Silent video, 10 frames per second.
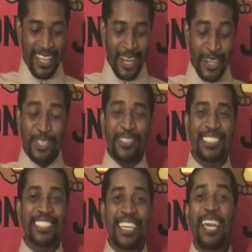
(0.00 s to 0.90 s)

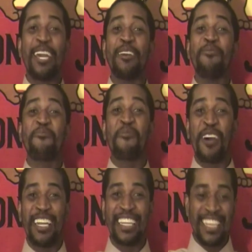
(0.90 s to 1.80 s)
Understand
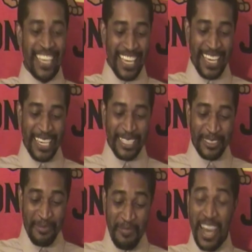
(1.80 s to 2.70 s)
what
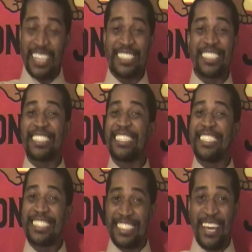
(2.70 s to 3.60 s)
His Majesty
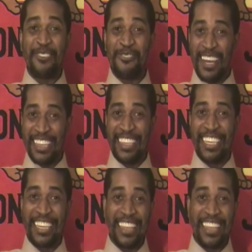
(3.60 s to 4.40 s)
said right there.